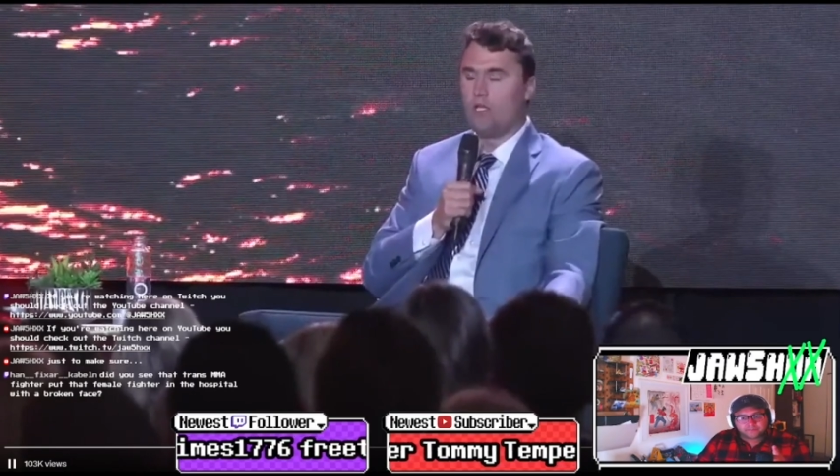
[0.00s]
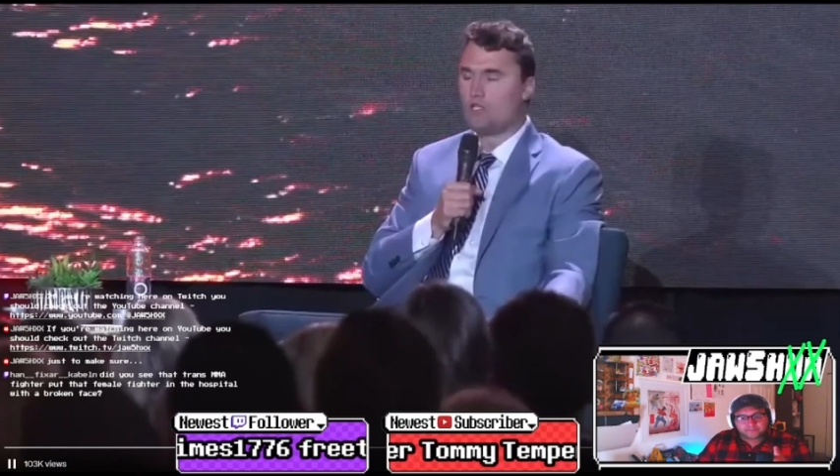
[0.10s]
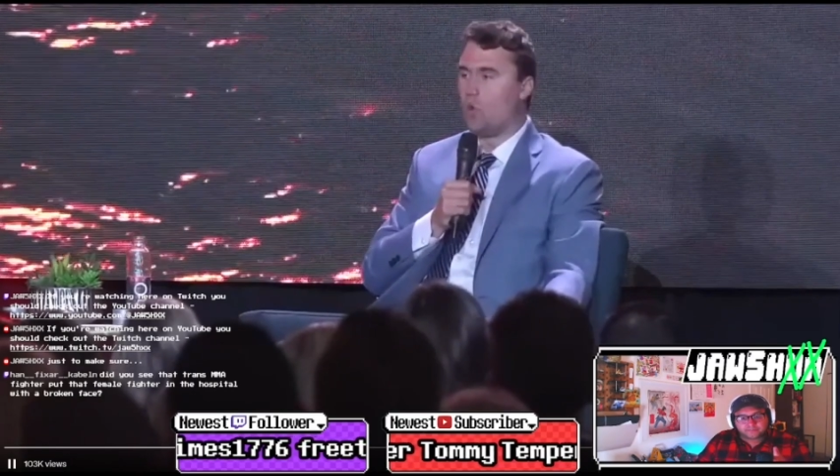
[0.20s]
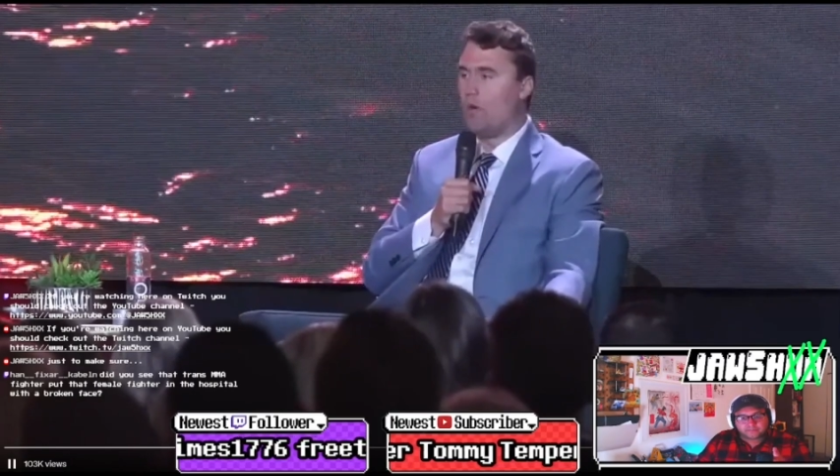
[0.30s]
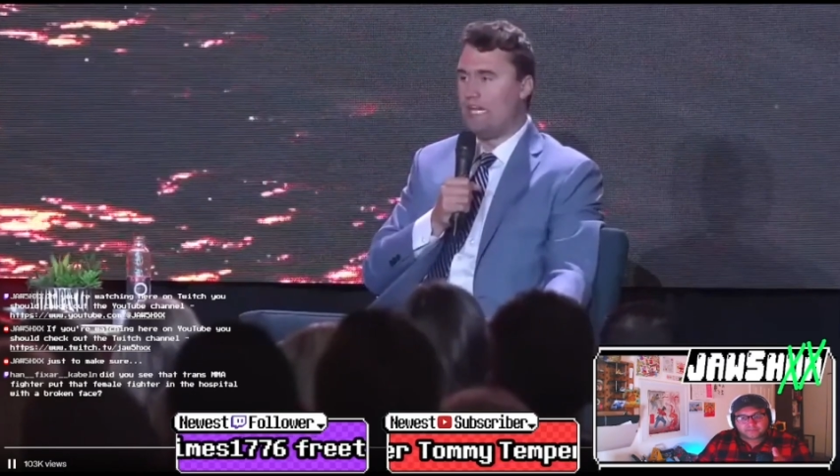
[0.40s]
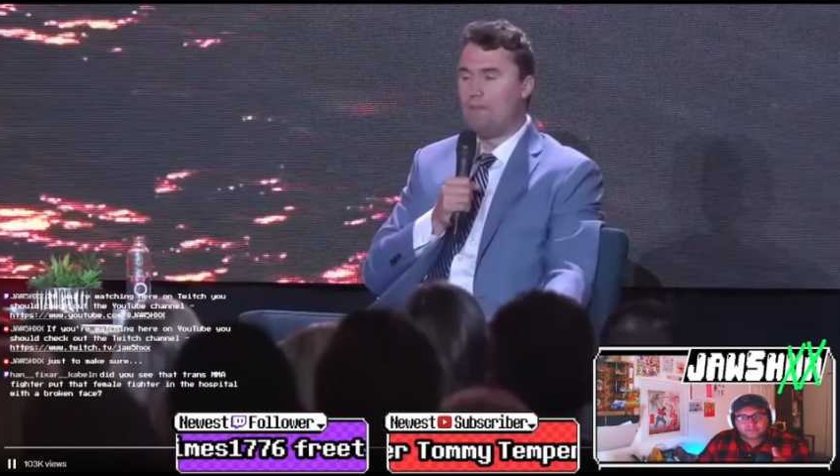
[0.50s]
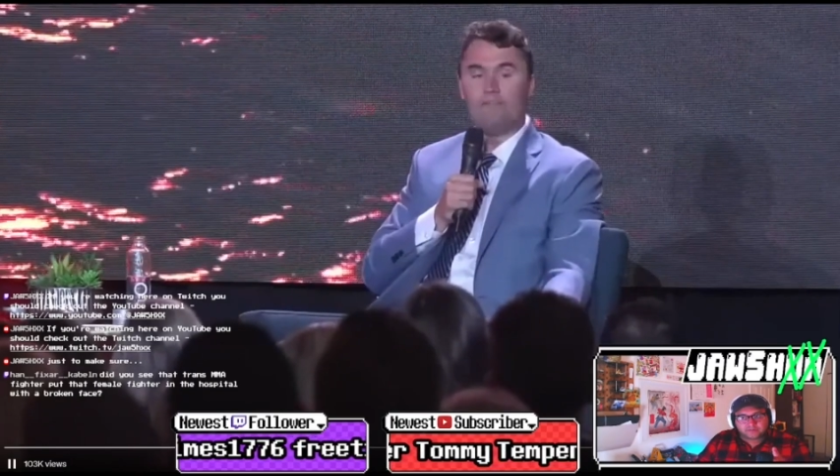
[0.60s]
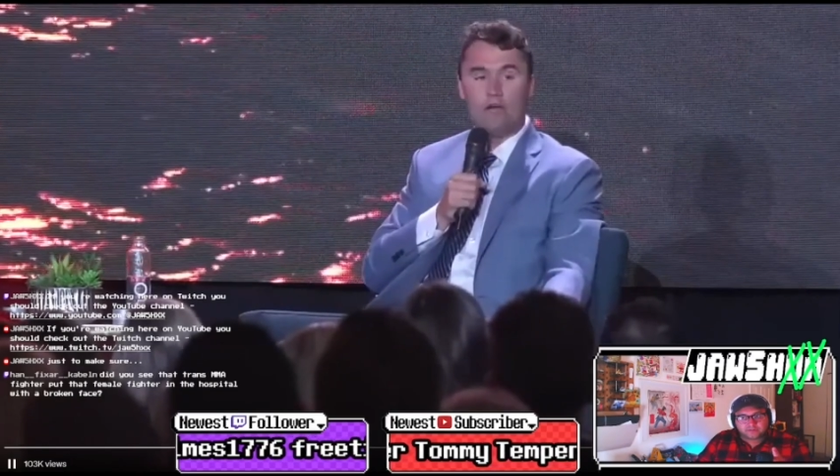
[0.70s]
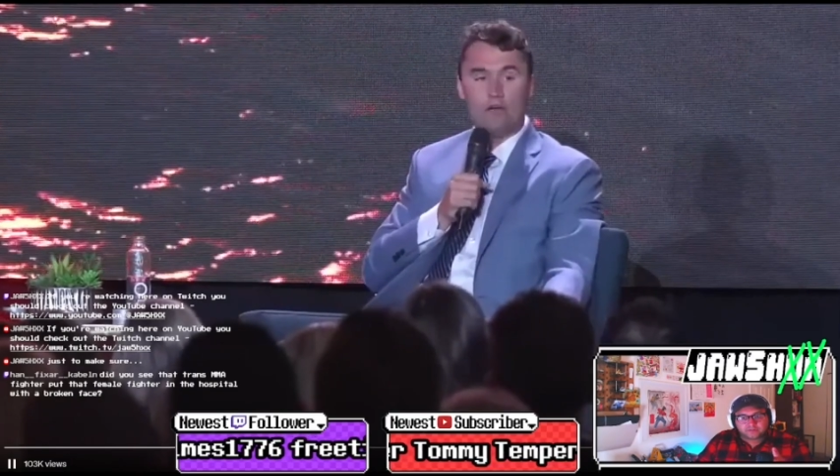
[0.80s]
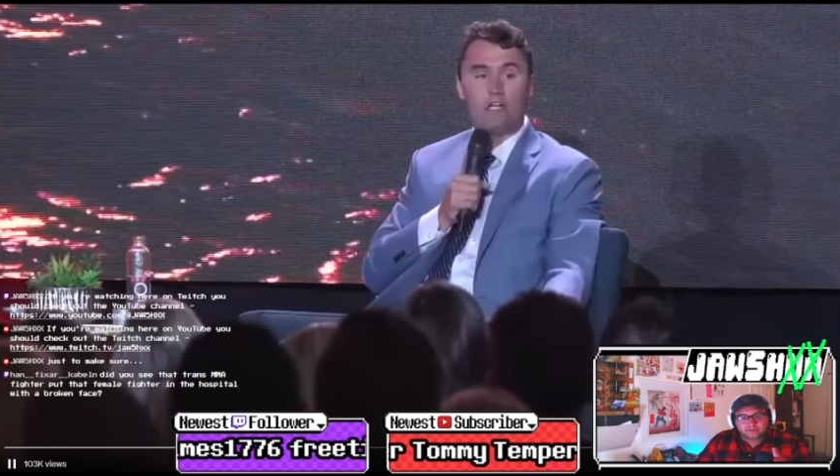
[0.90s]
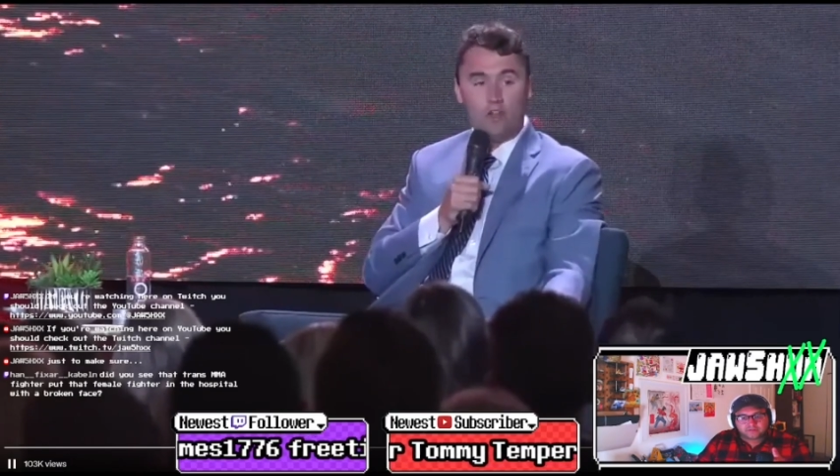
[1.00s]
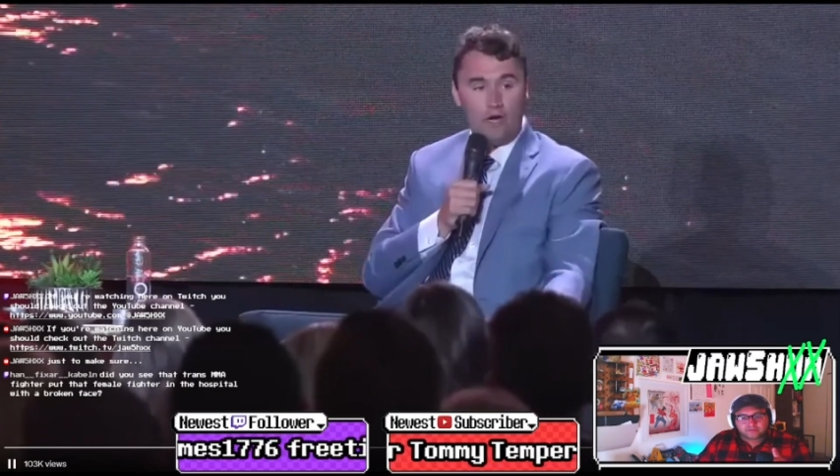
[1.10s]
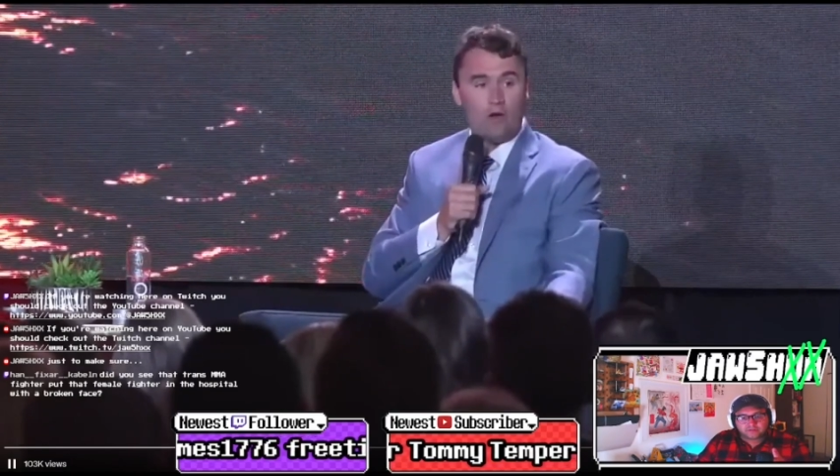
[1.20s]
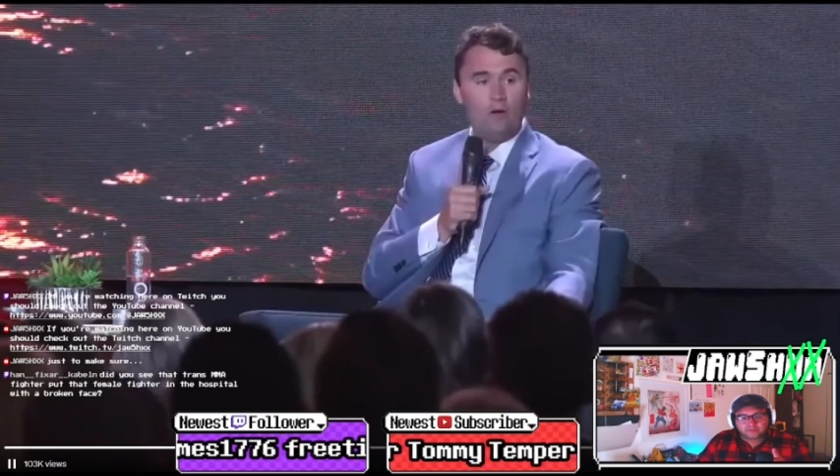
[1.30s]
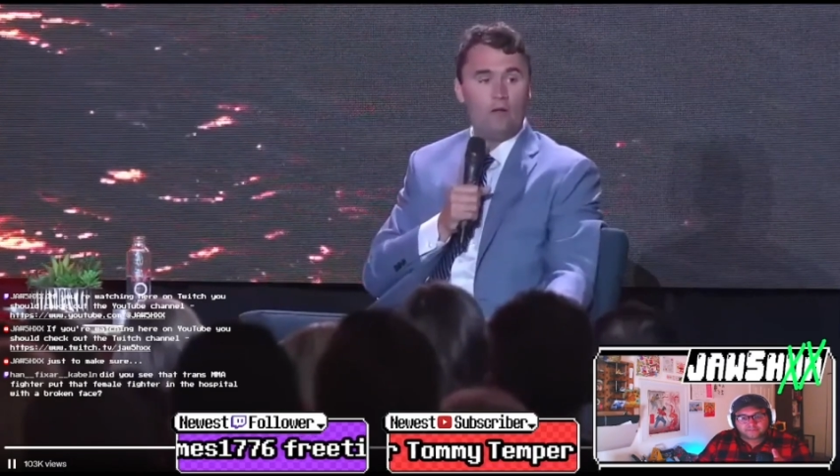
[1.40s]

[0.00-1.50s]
So we need to be very clear